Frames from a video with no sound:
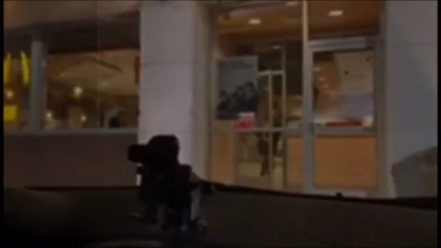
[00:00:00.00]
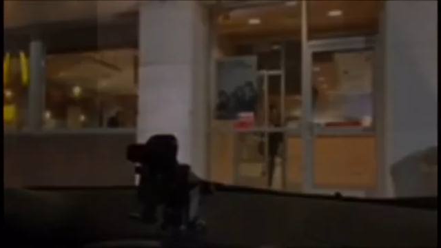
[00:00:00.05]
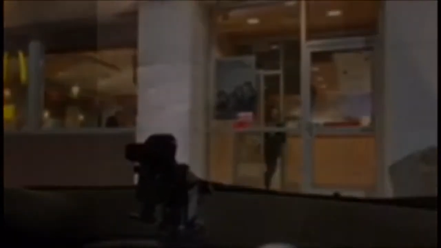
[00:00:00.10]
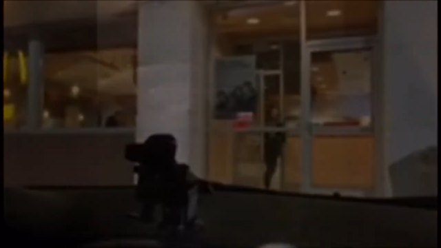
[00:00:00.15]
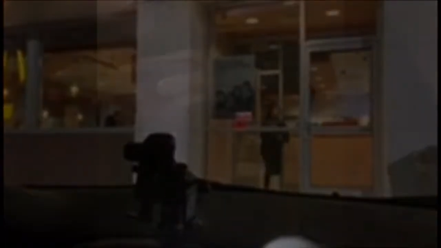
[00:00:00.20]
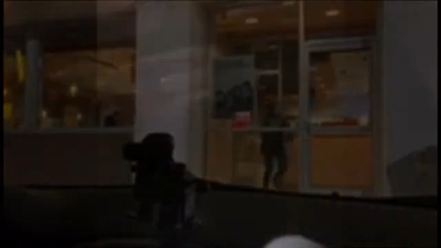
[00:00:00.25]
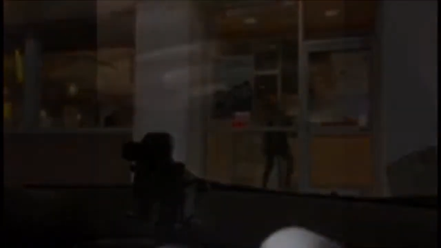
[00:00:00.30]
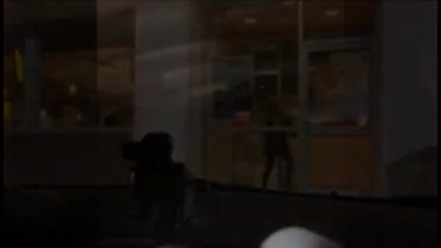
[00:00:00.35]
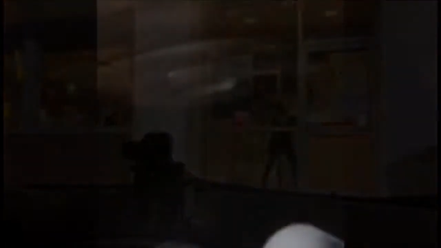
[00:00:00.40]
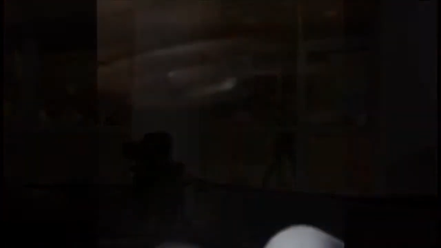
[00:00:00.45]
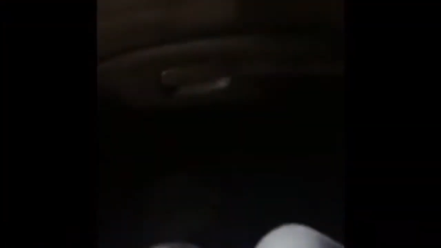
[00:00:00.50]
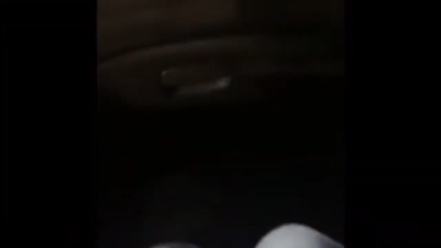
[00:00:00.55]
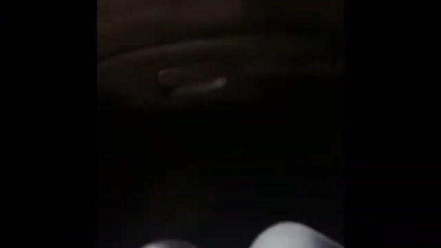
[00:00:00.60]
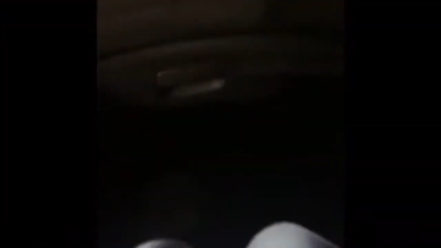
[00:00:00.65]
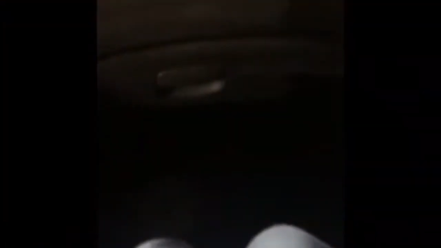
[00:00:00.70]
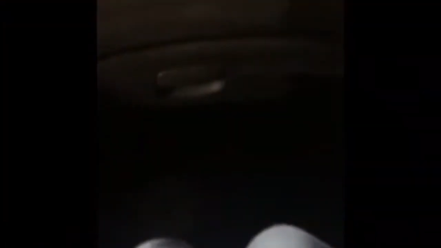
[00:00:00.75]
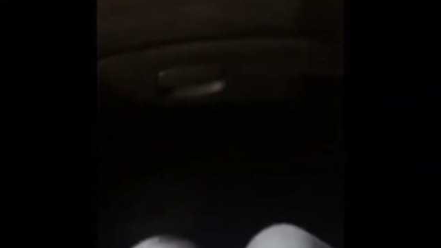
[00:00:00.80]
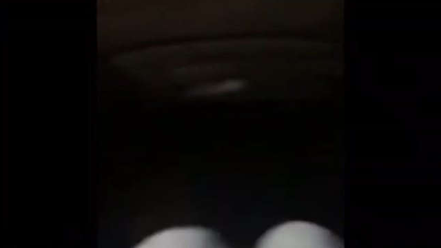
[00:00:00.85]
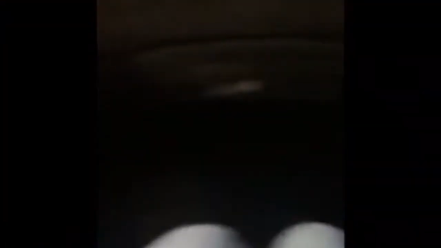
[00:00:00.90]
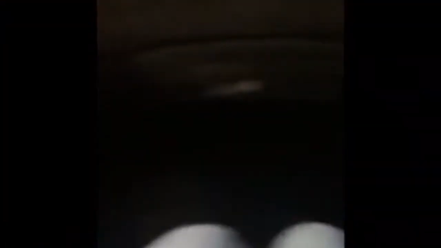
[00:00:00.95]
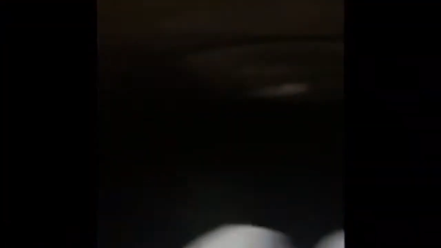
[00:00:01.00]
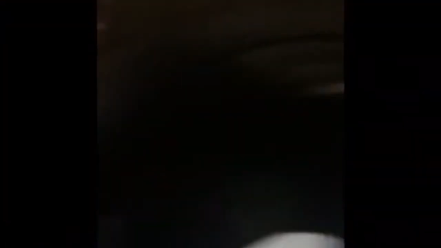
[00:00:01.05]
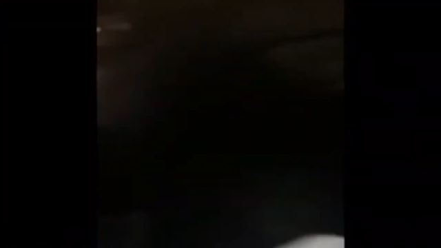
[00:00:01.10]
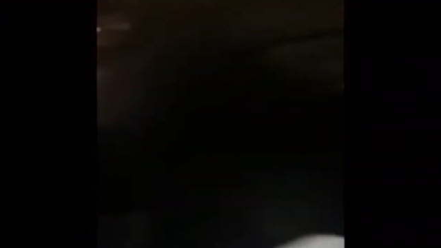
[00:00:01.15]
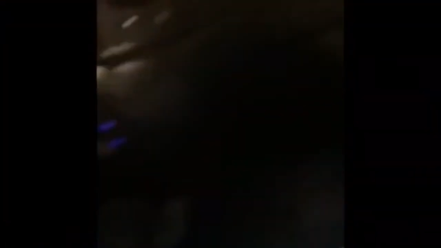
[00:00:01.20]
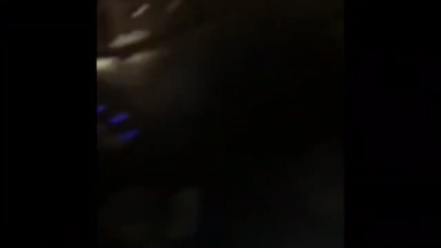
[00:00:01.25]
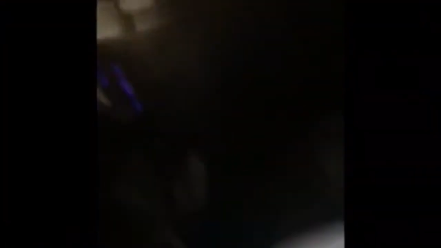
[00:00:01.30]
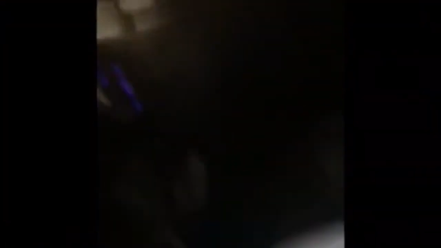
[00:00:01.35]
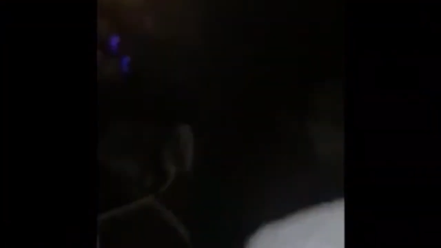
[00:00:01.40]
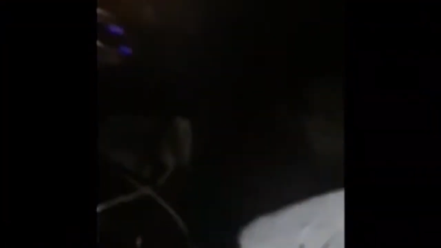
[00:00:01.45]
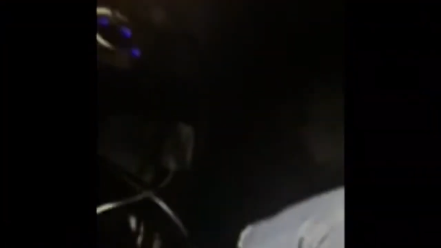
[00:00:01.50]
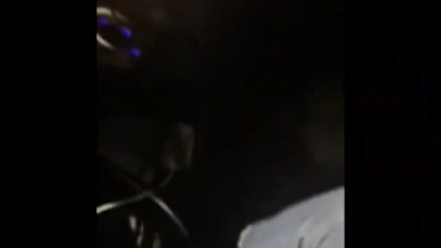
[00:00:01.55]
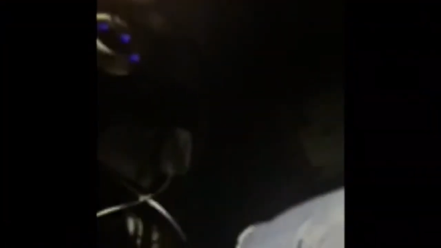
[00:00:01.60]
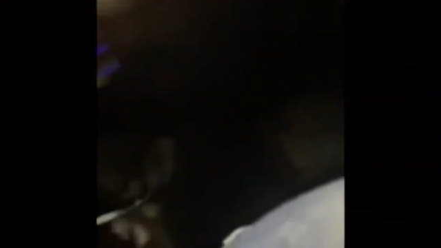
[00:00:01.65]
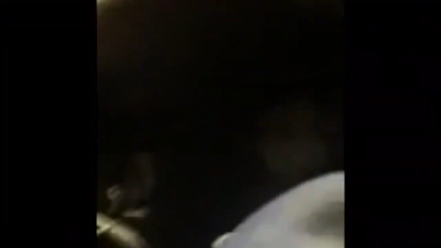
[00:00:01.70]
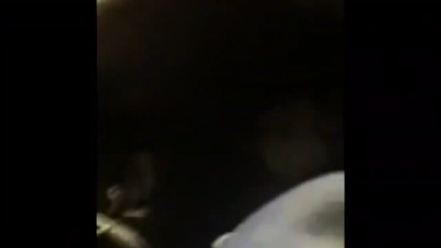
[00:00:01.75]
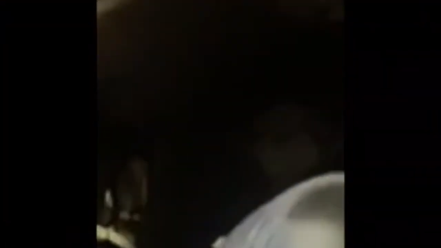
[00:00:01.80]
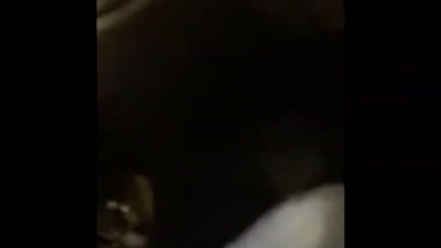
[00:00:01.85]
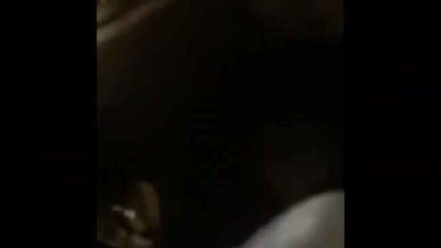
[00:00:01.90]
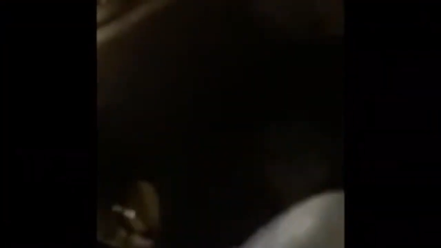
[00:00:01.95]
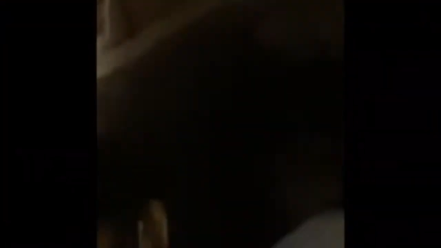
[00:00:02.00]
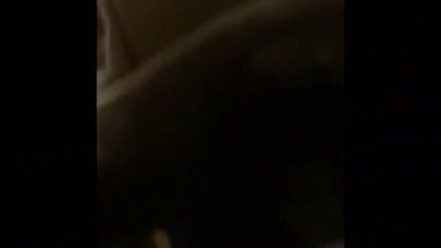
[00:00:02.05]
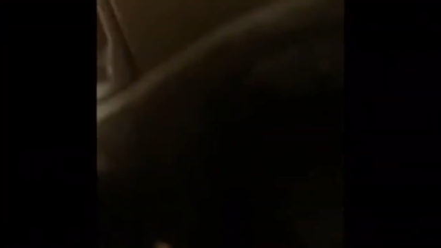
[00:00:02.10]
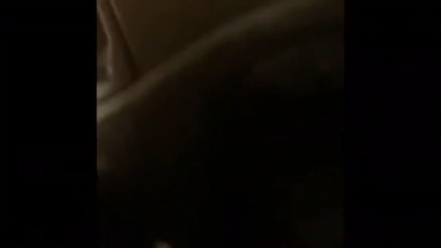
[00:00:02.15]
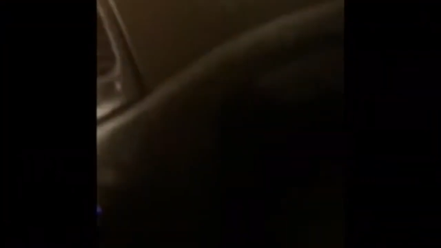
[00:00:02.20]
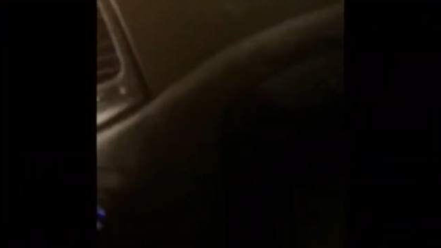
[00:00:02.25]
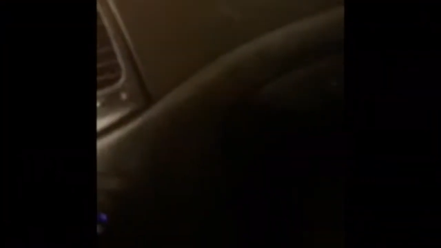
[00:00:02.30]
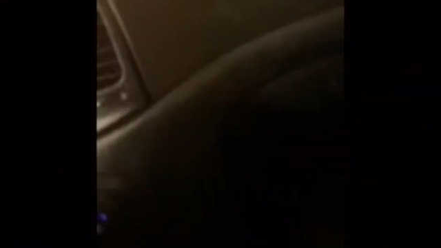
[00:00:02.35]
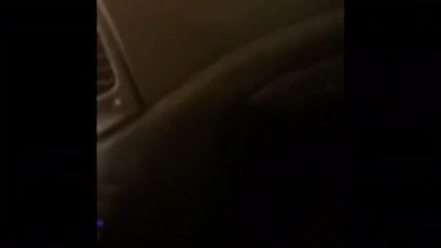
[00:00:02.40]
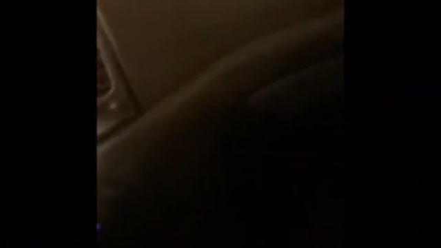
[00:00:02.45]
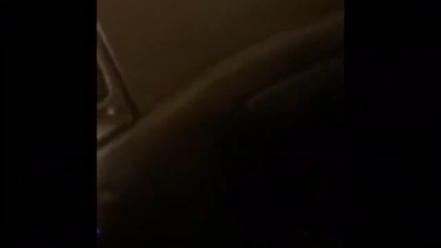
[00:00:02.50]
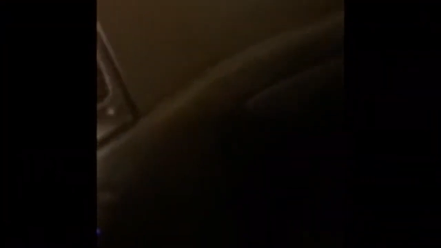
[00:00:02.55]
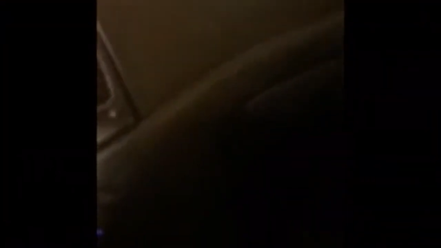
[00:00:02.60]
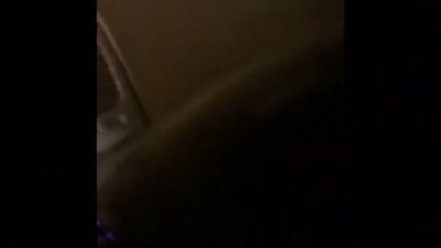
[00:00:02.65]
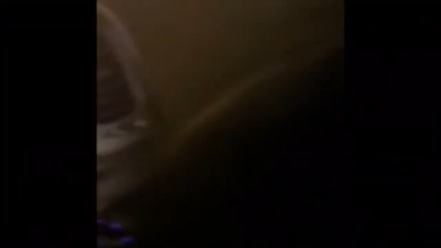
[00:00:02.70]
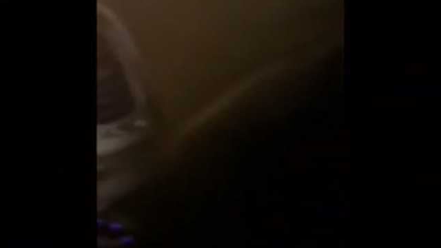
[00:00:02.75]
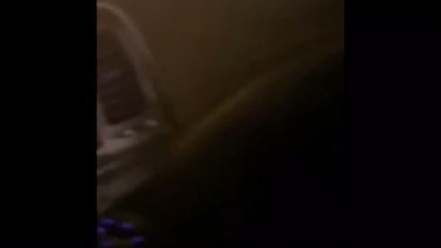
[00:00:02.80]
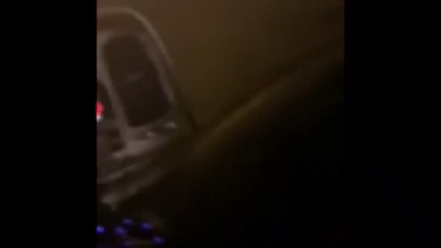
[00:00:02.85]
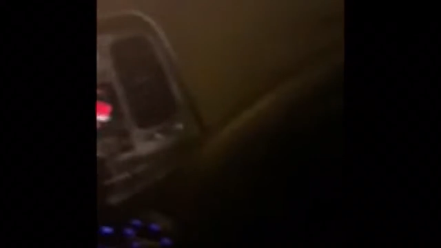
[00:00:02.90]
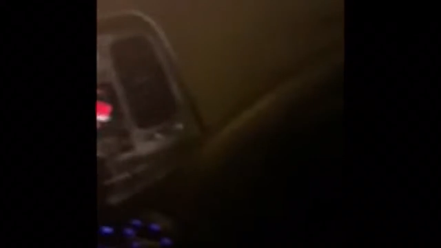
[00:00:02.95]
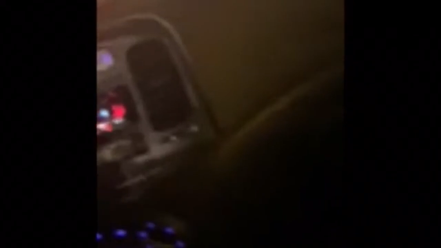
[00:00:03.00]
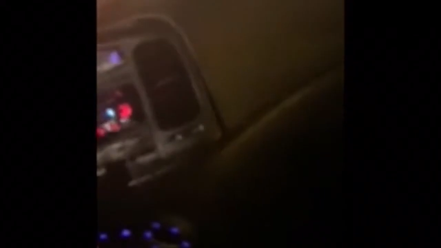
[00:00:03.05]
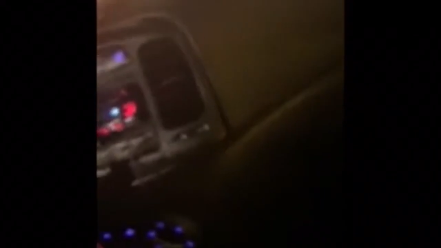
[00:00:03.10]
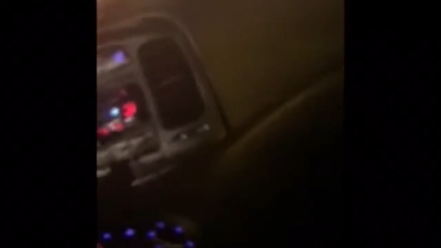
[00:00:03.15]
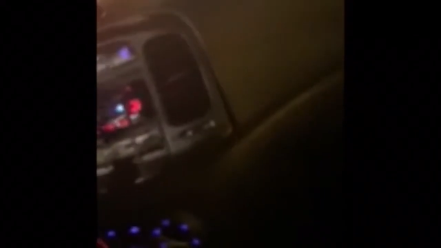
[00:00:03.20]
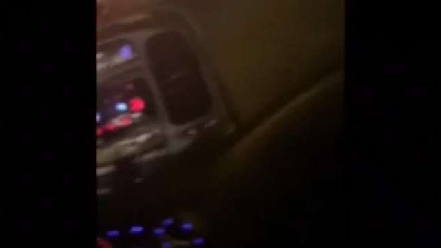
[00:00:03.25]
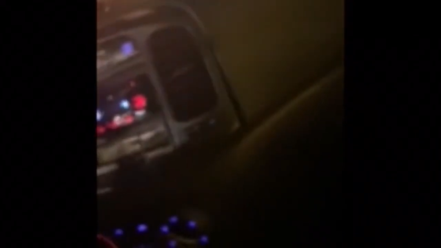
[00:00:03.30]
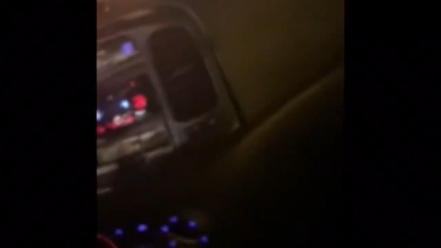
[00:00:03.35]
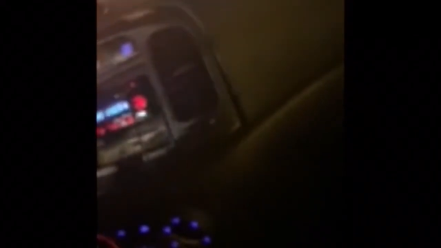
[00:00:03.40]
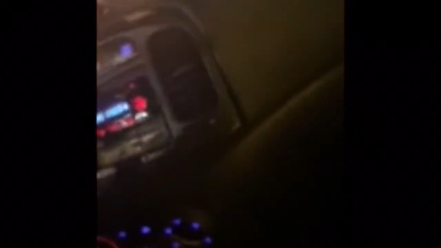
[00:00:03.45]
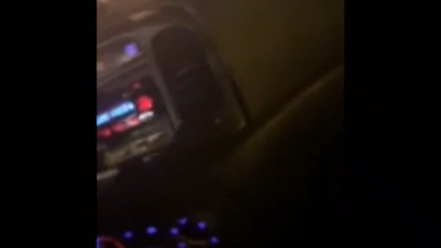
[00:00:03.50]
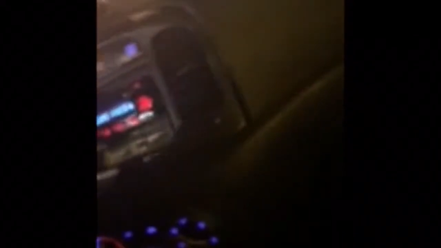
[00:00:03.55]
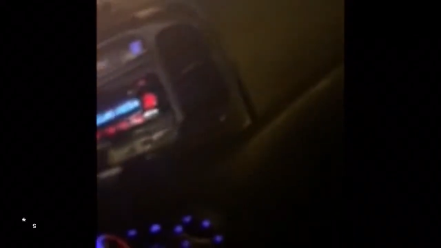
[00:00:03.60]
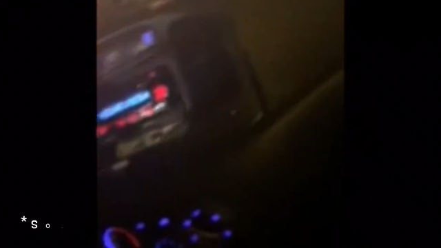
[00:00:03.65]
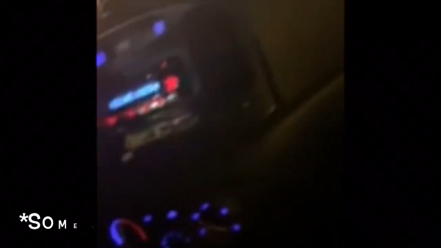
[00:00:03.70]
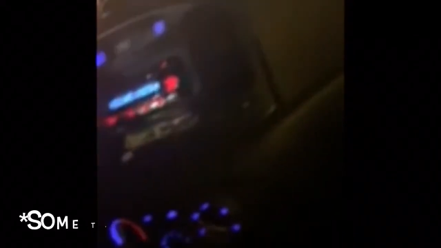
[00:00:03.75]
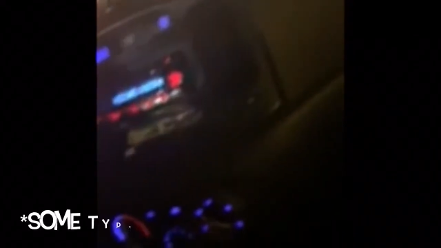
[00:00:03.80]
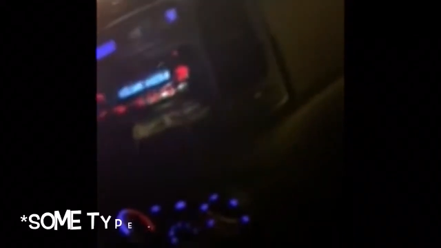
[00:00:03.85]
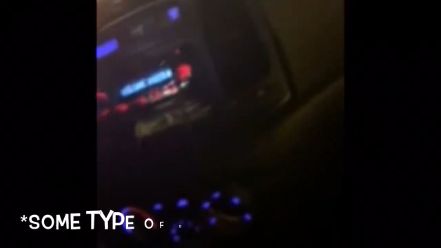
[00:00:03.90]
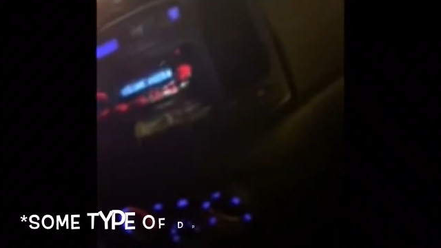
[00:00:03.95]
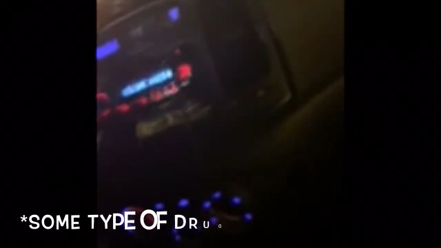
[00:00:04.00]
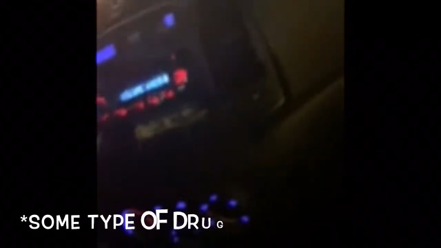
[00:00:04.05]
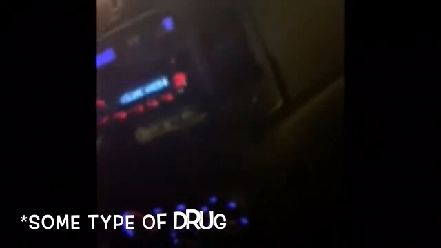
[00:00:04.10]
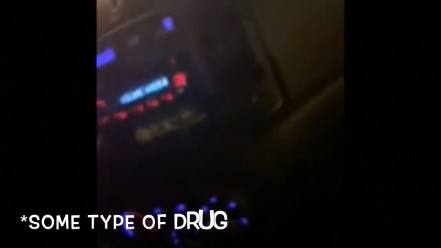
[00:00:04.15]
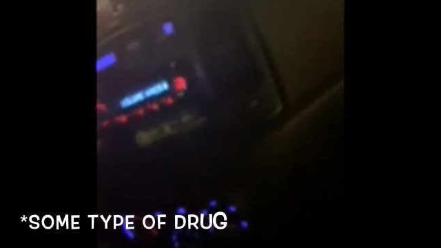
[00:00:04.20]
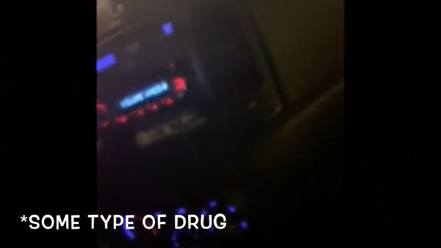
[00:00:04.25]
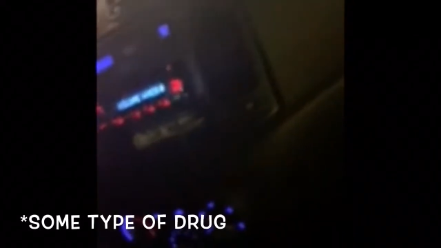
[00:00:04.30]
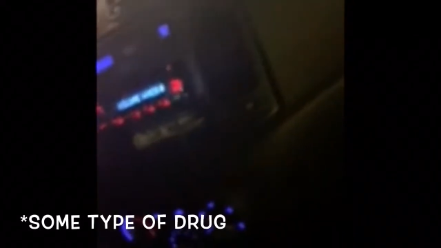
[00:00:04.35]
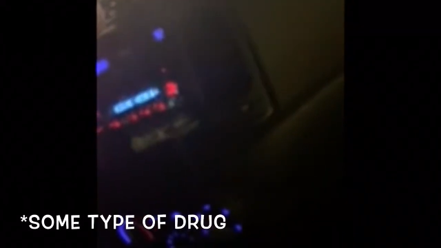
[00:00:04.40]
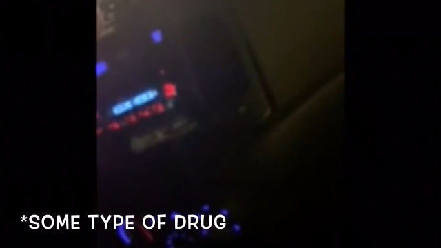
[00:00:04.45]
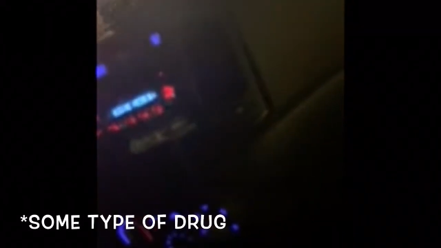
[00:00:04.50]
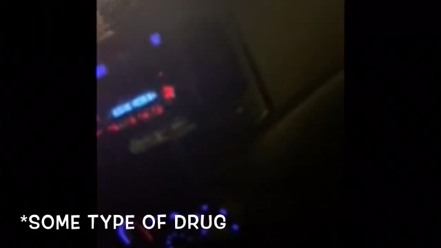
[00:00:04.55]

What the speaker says: Nobody's mouth can be seen.